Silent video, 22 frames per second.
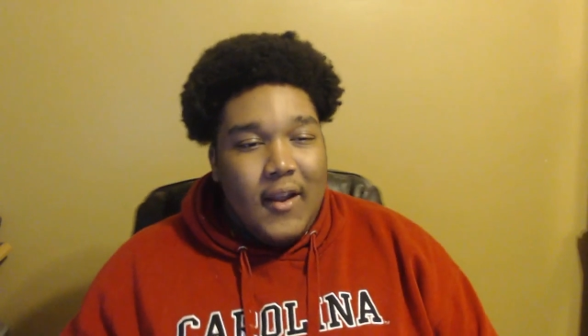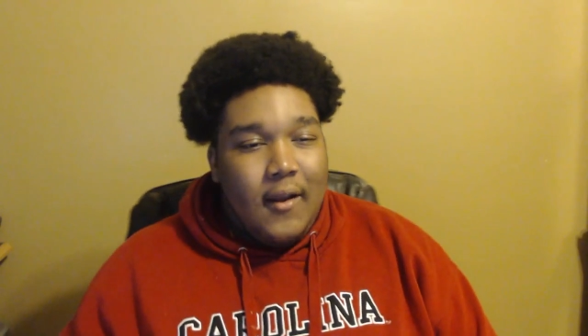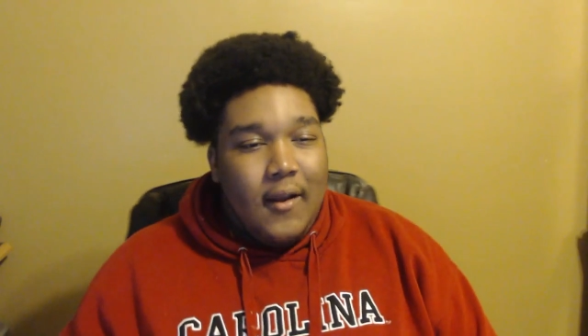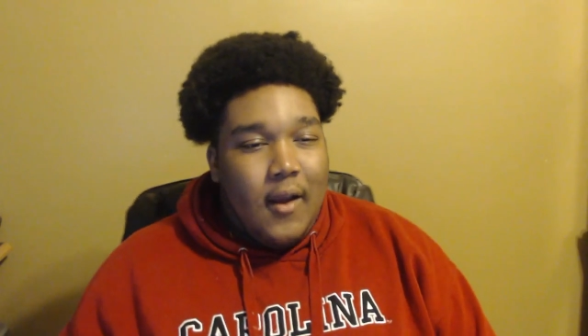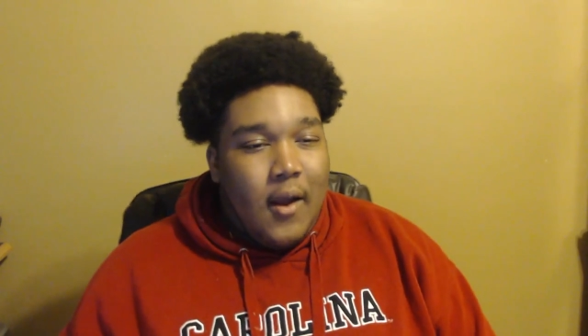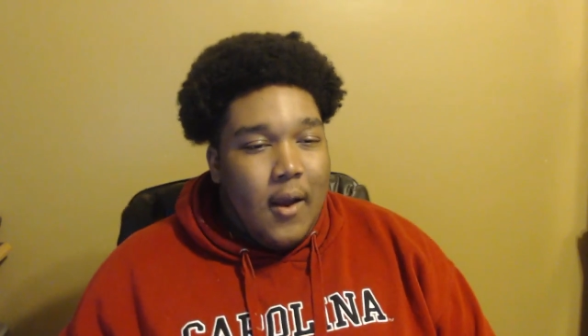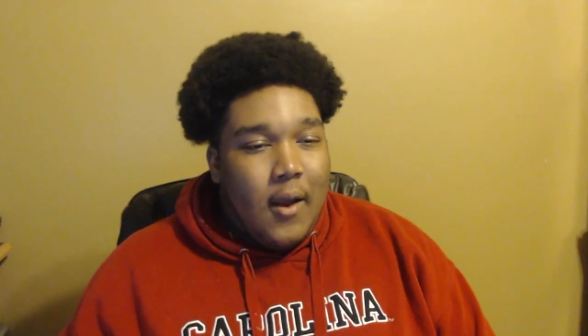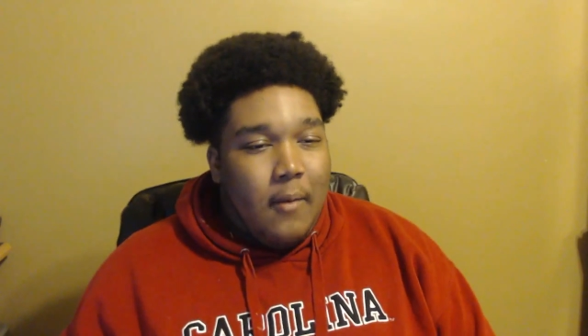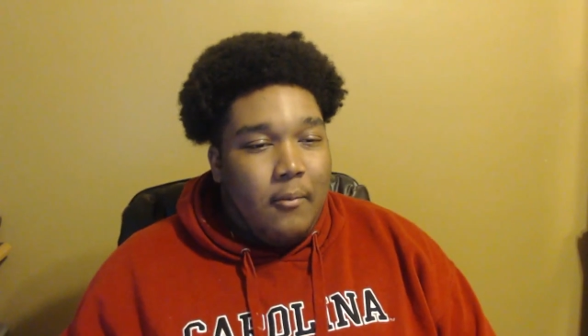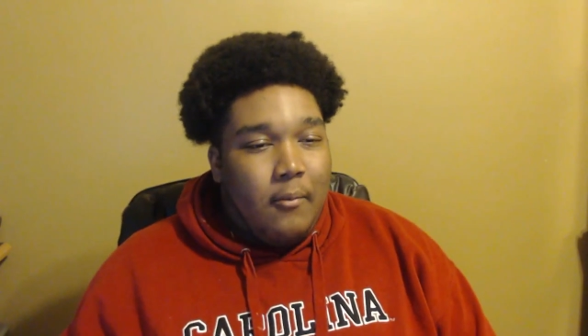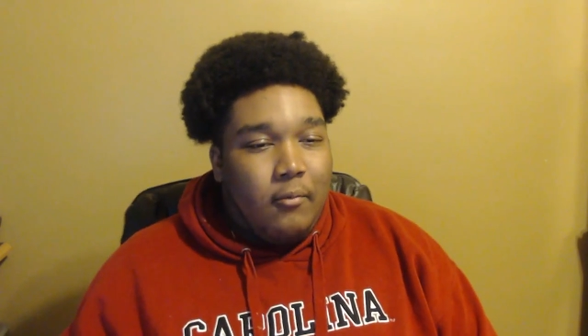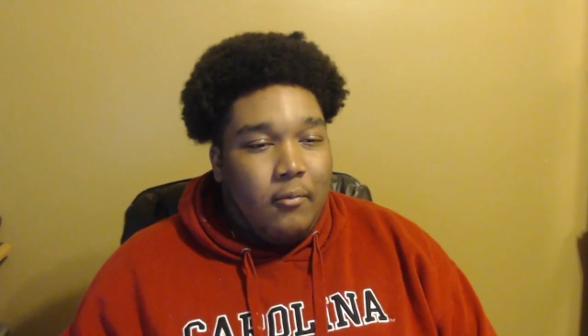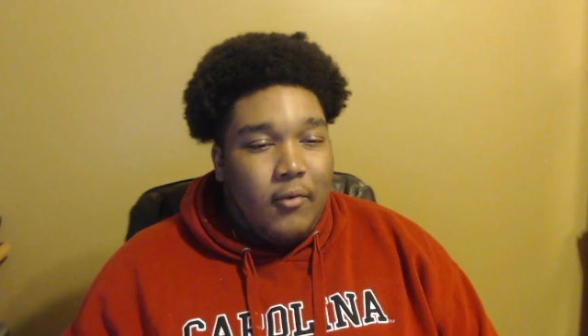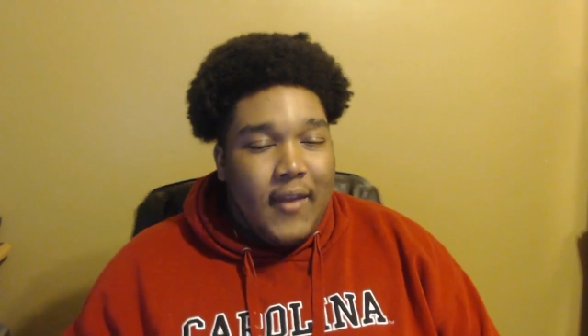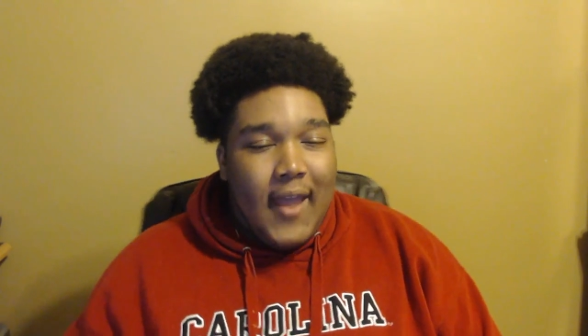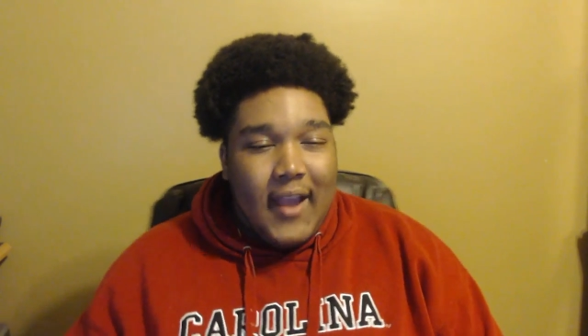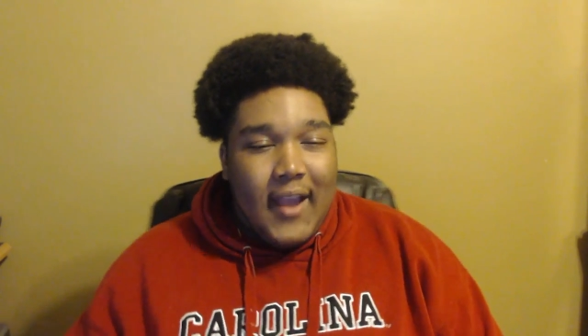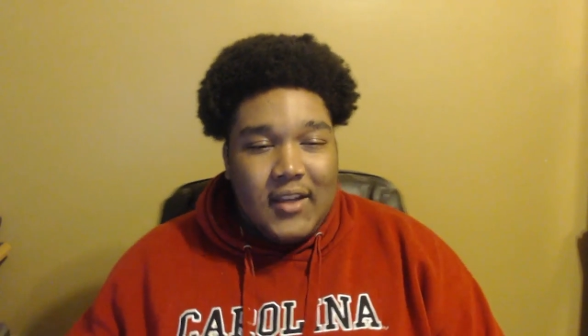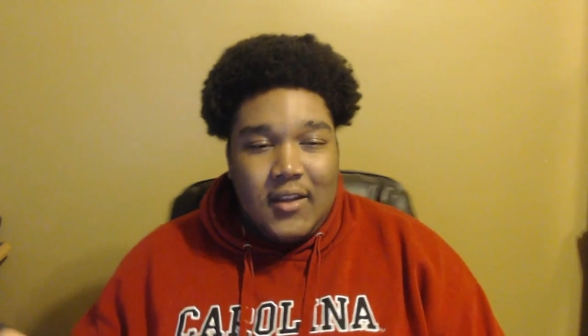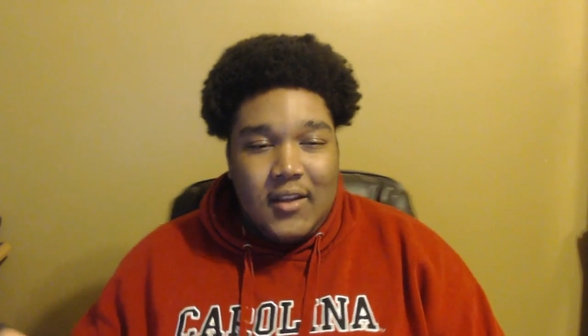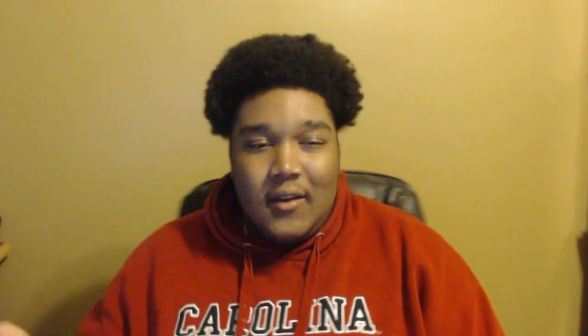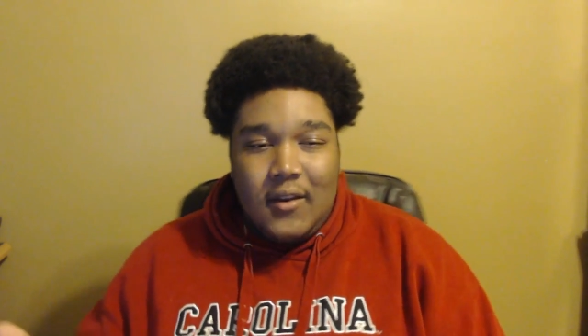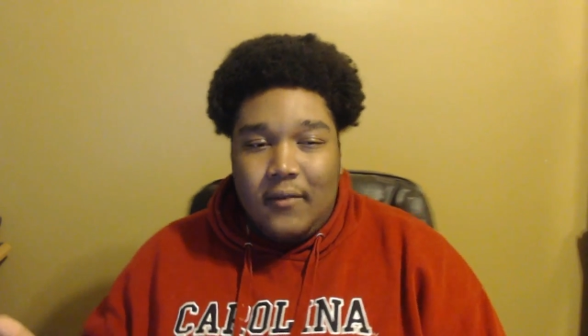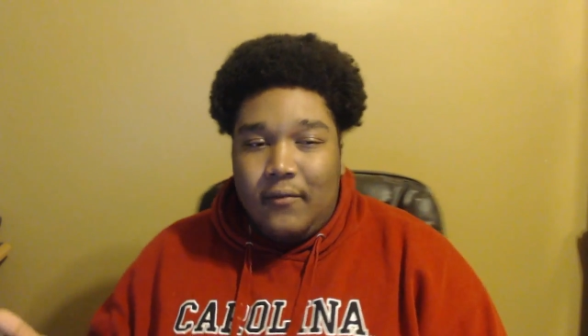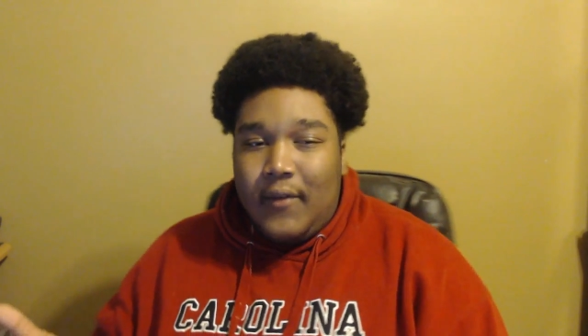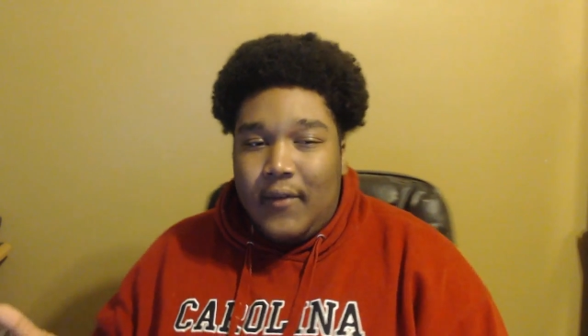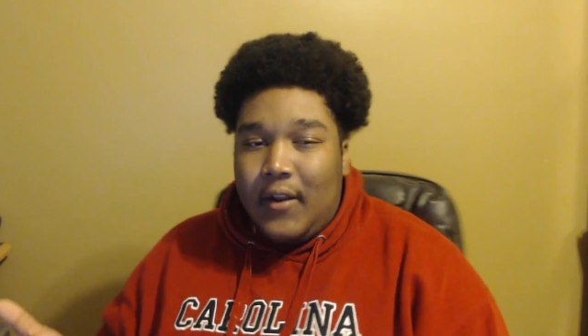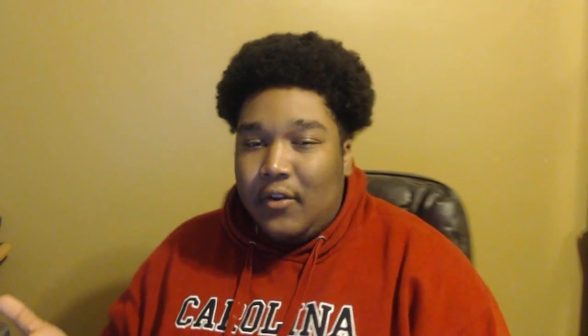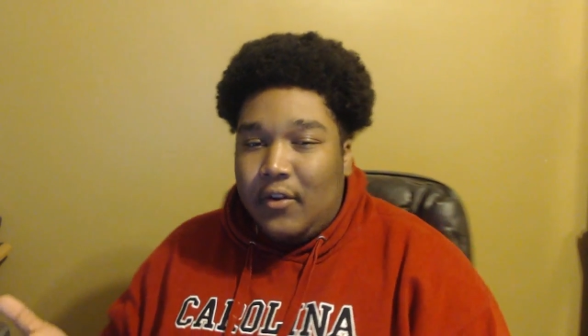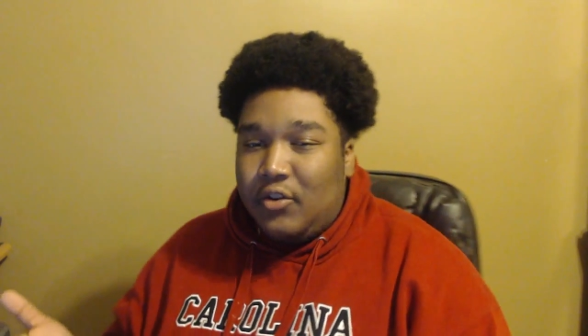reaction